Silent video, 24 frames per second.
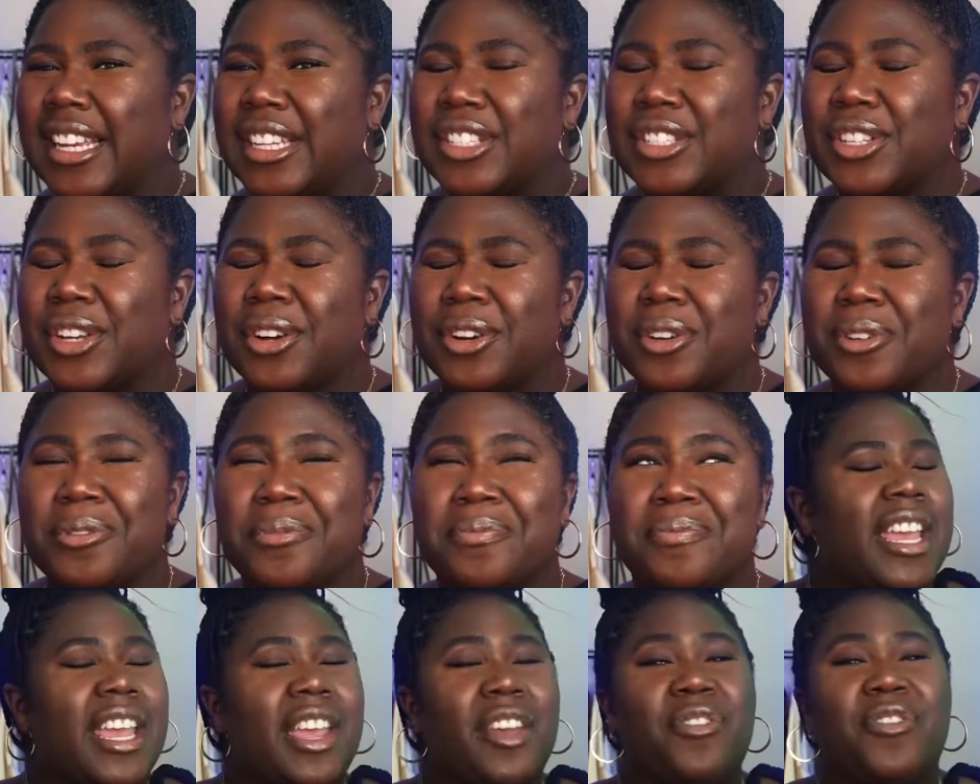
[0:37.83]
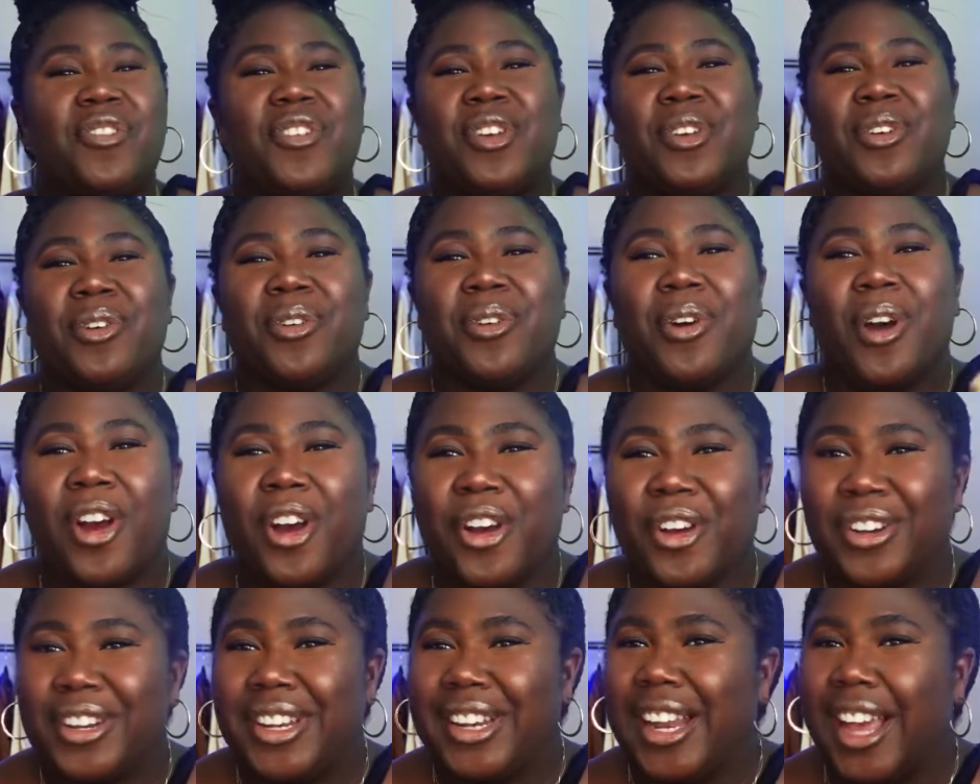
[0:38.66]
So if you
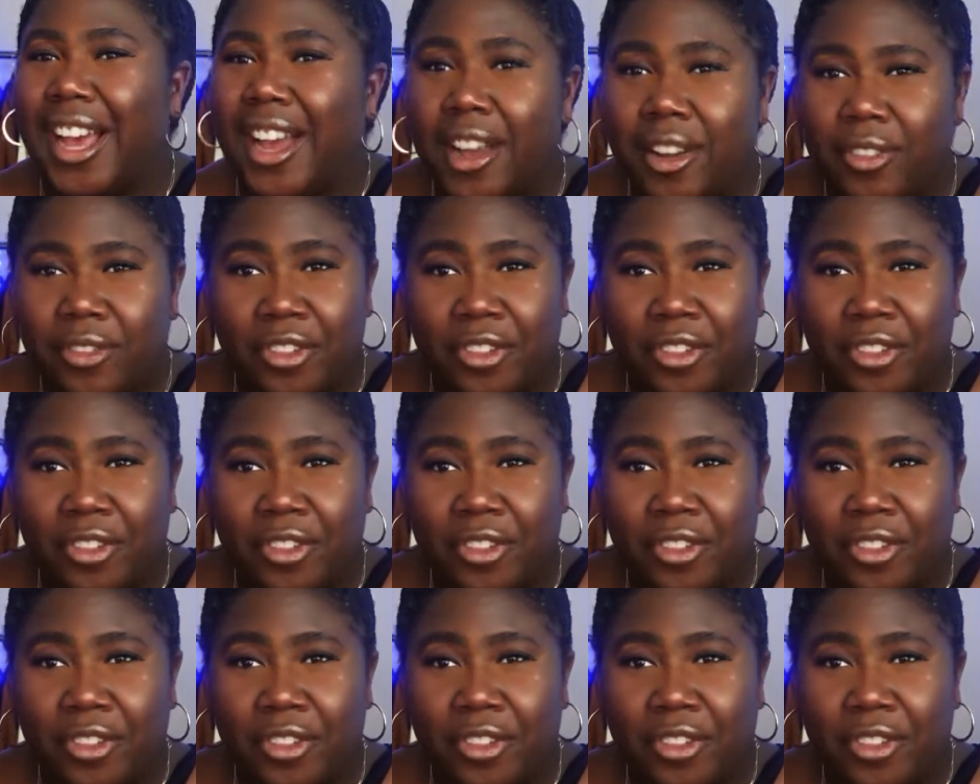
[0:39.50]
are not